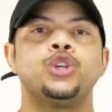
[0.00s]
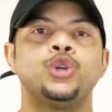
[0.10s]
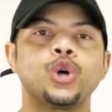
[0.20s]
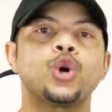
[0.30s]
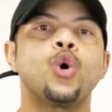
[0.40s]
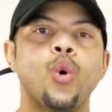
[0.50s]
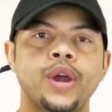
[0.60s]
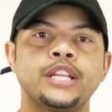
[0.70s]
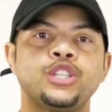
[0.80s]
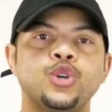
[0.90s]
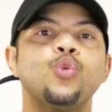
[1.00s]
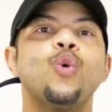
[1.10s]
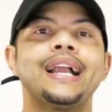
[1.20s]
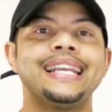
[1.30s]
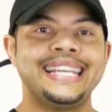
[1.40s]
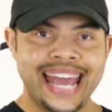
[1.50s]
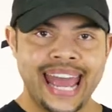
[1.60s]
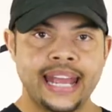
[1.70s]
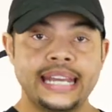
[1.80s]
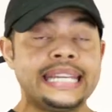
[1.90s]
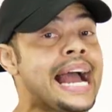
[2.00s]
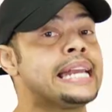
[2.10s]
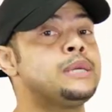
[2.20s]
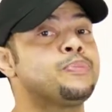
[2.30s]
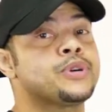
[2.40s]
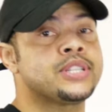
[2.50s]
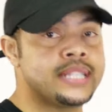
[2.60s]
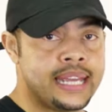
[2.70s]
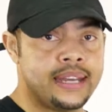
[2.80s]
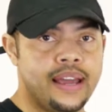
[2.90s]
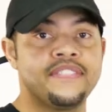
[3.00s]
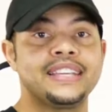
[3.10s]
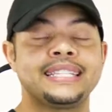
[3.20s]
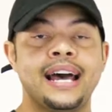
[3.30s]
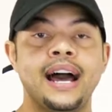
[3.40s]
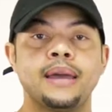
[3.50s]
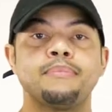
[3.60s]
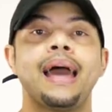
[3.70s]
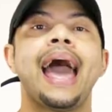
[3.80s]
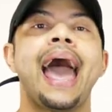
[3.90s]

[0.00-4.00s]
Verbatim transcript: you're going to one day, 90% of the time,